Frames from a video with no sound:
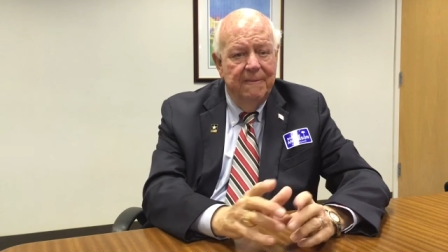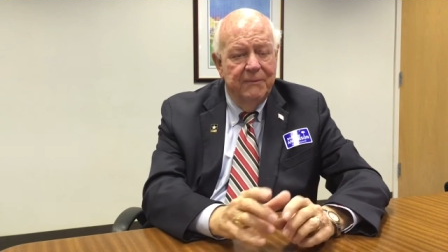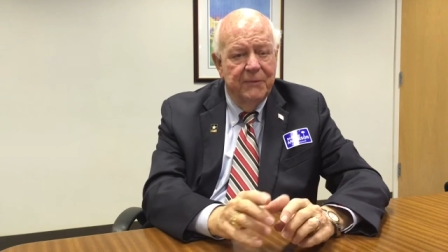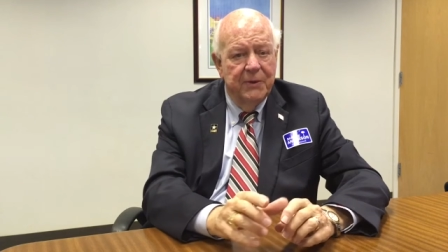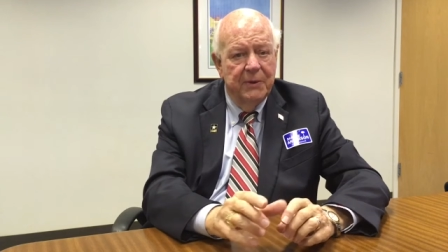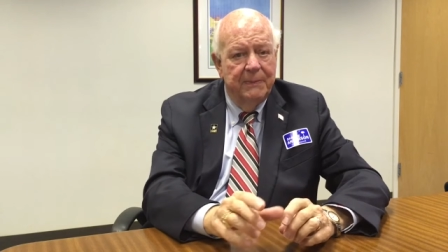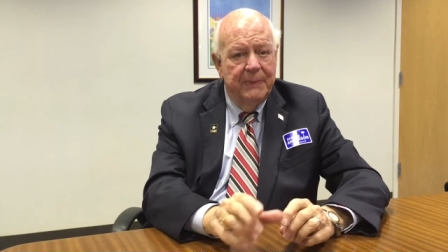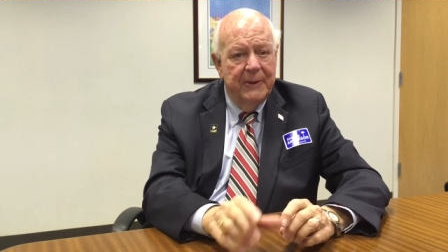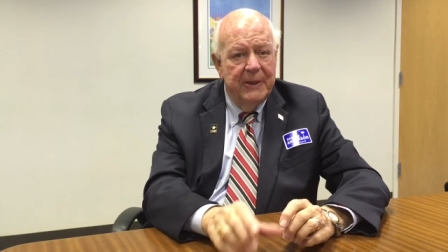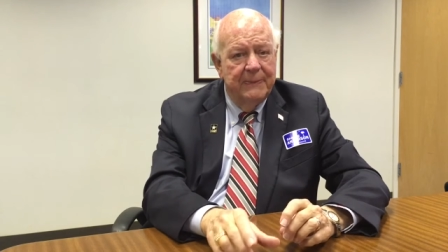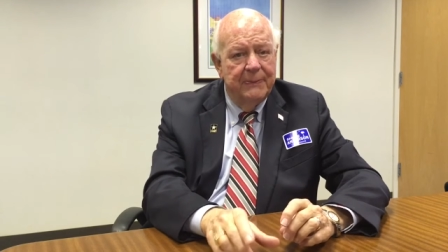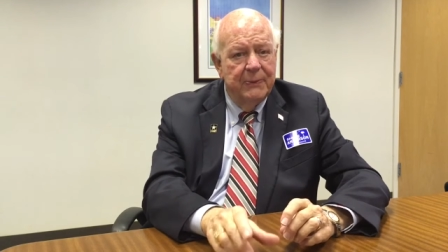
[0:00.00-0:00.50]
The
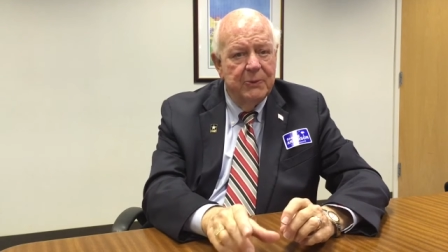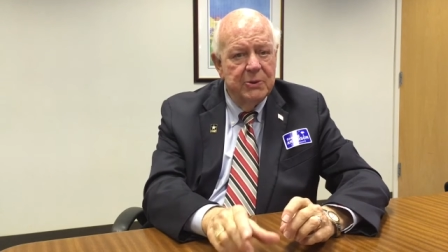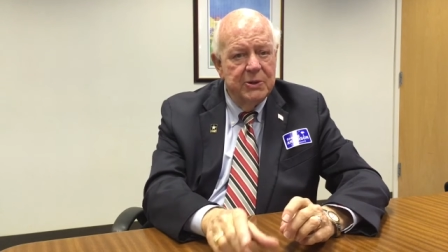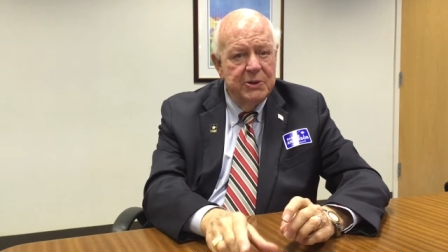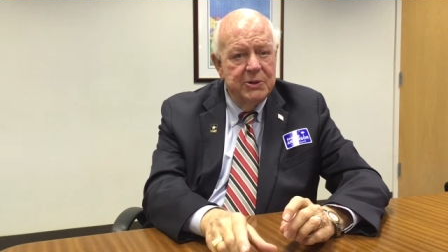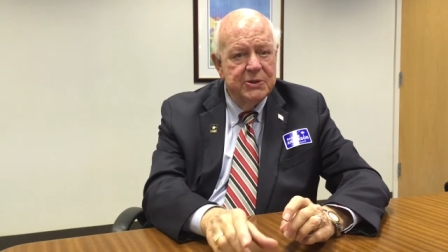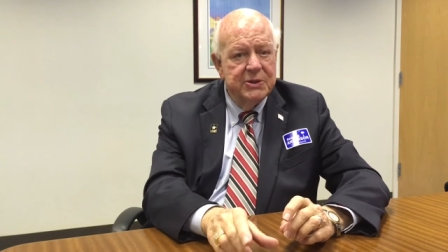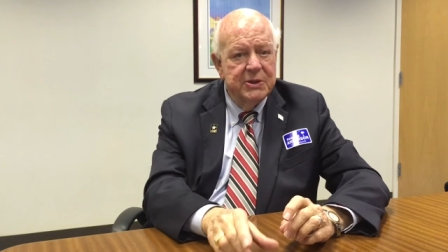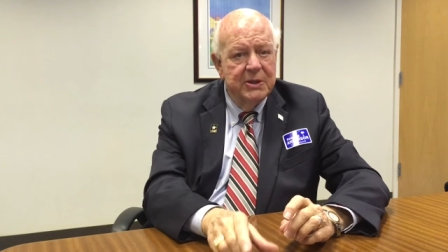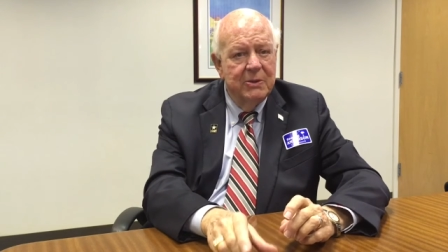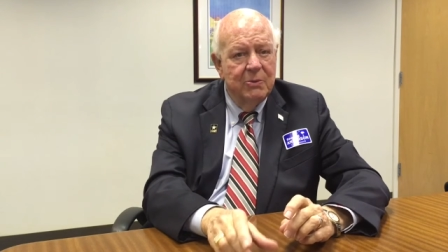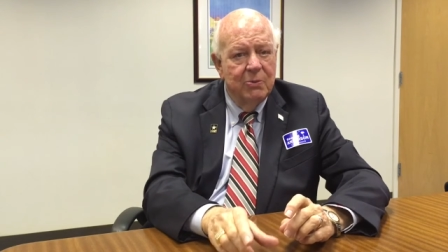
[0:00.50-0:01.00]
people you
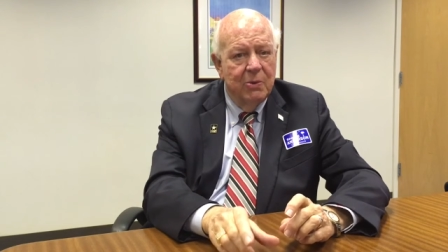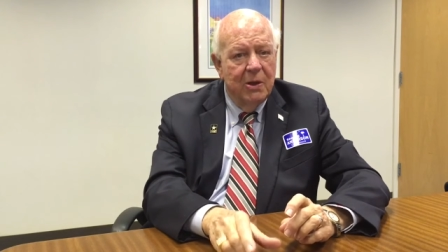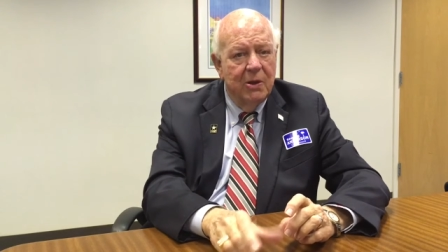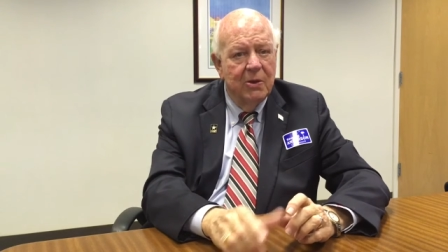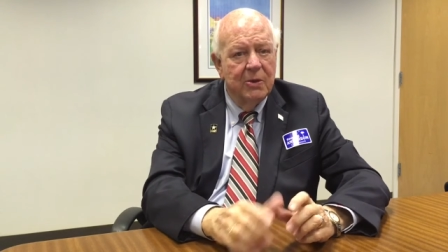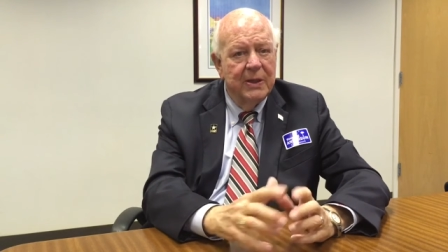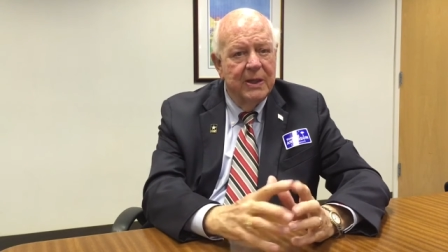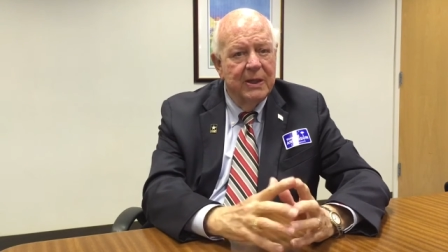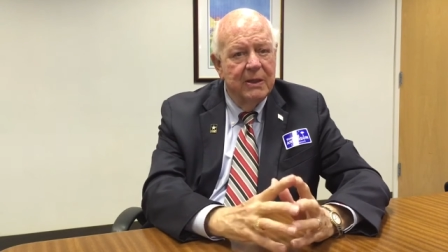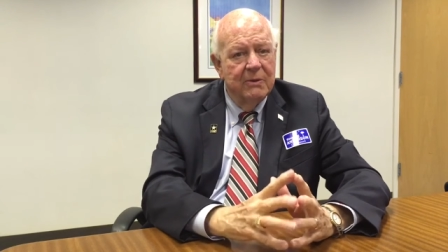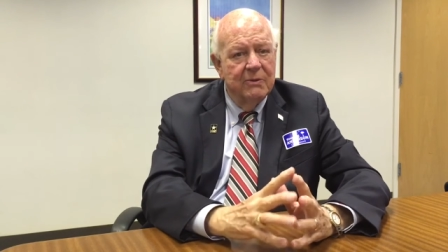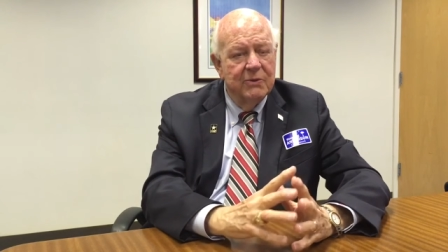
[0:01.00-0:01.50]
see
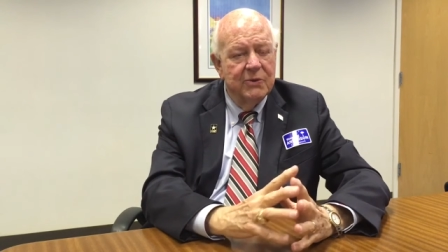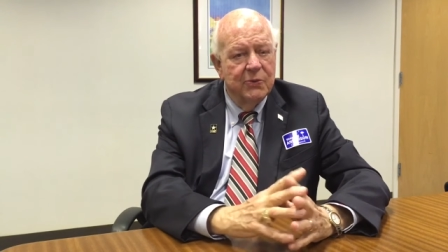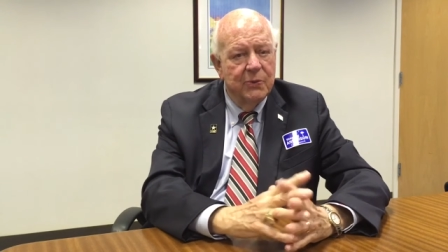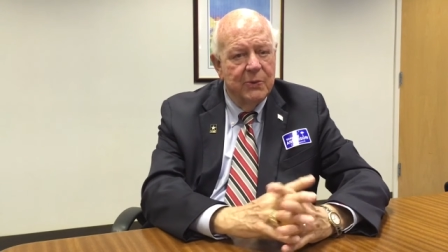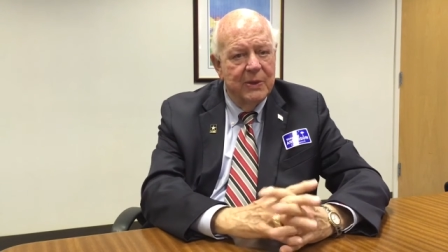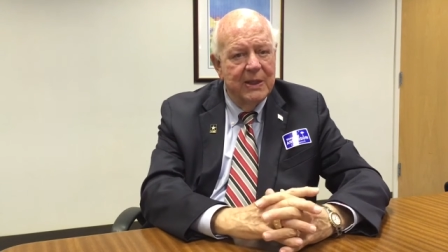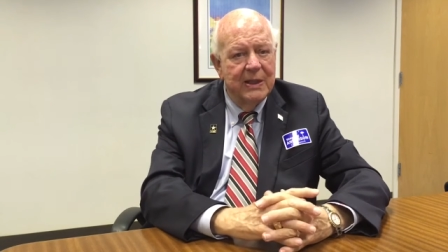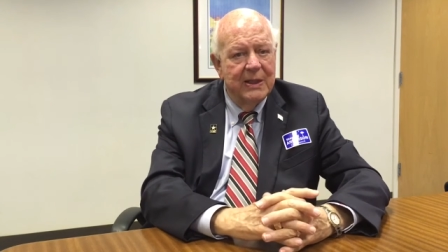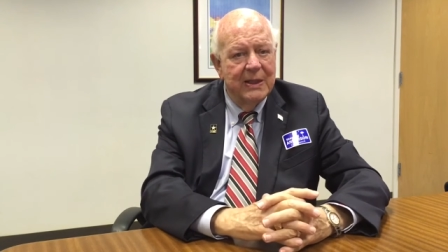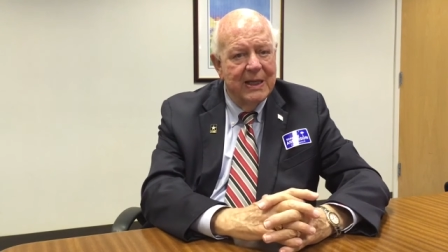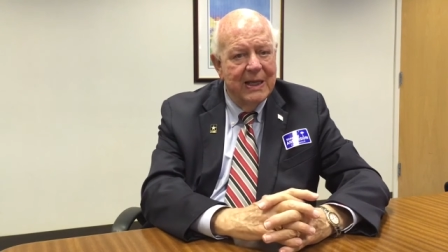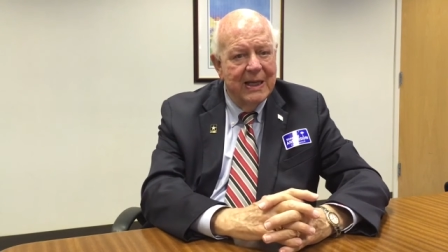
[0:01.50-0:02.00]
walking on
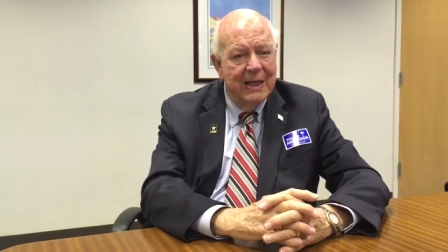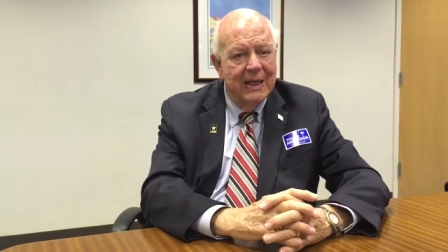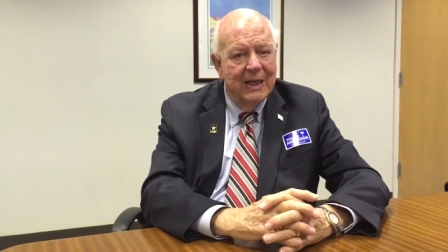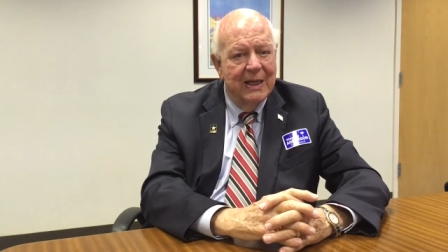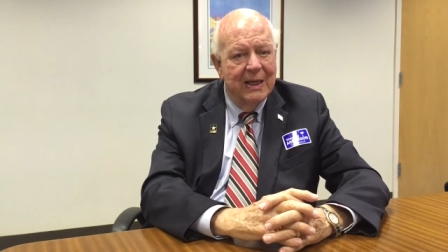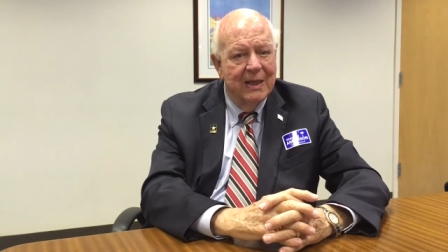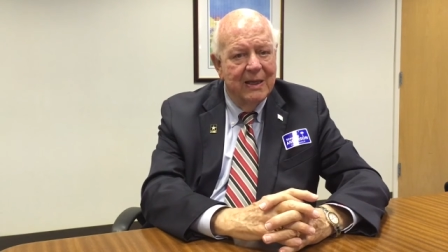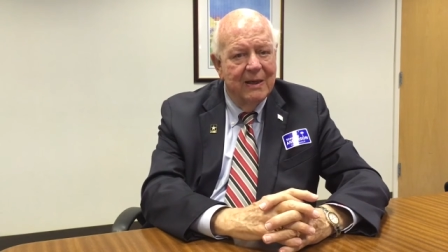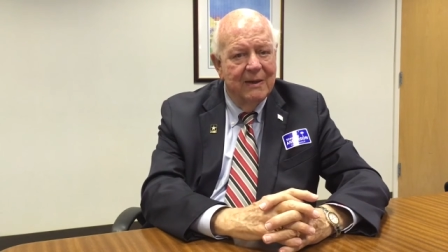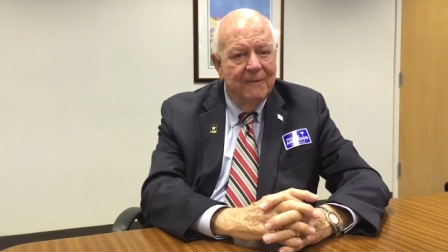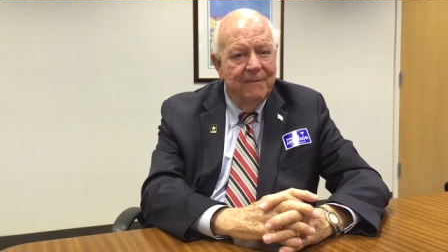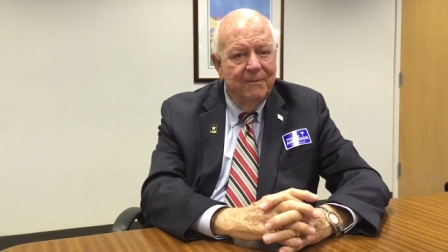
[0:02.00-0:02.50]

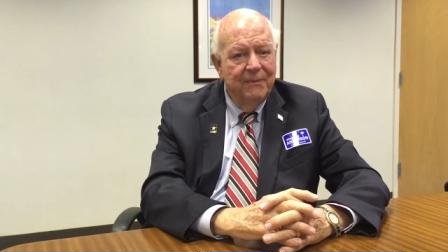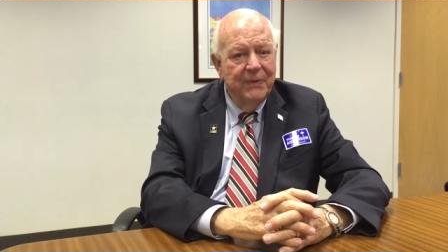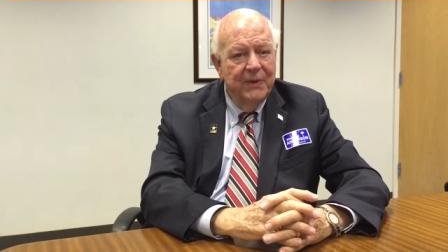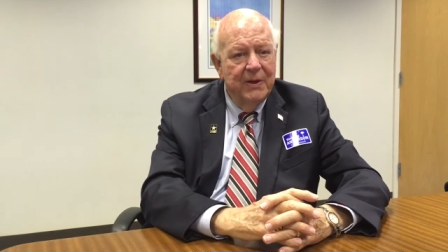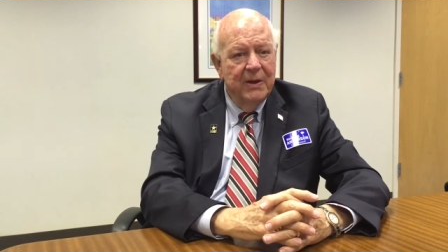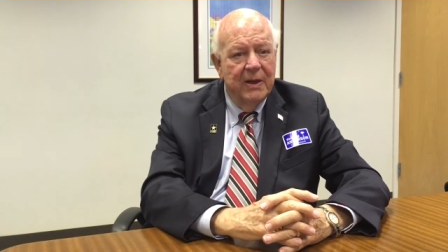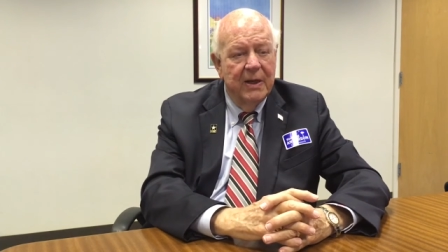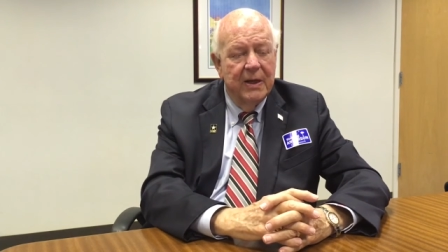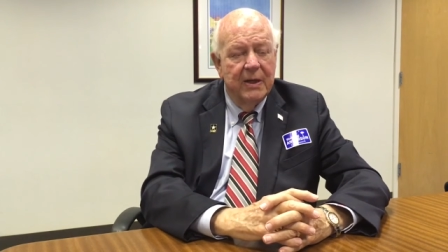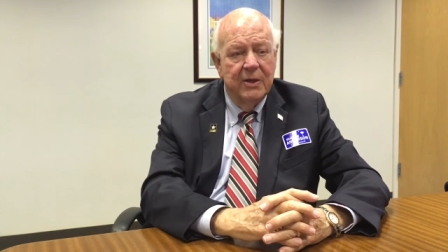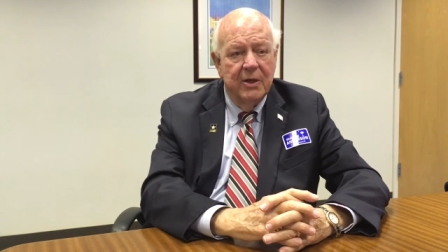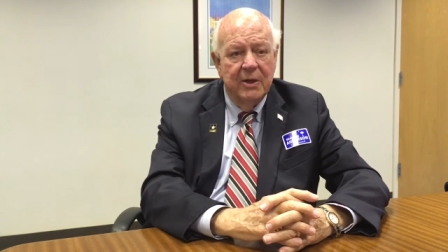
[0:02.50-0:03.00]
29
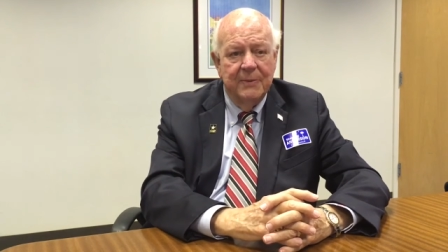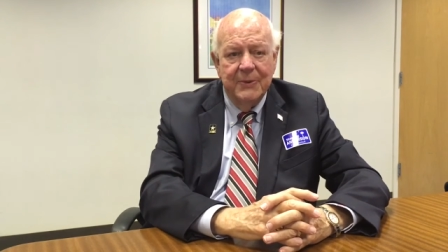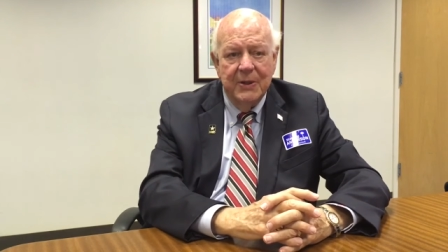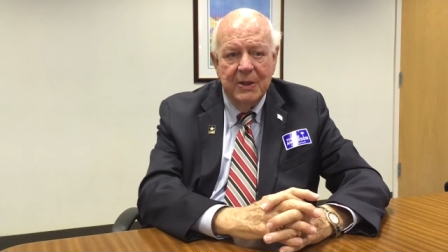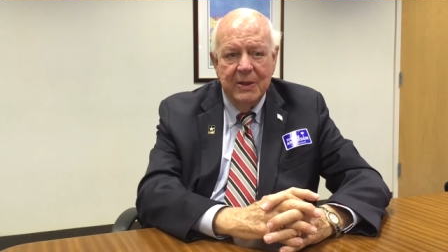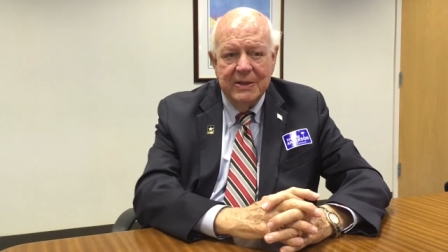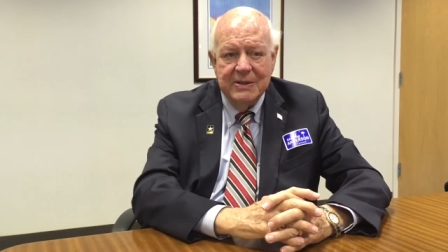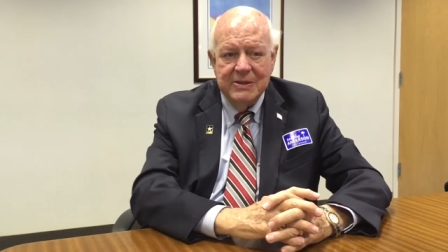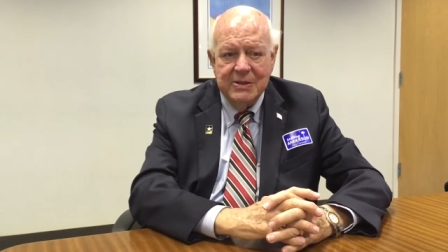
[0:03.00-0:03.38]
and W.O.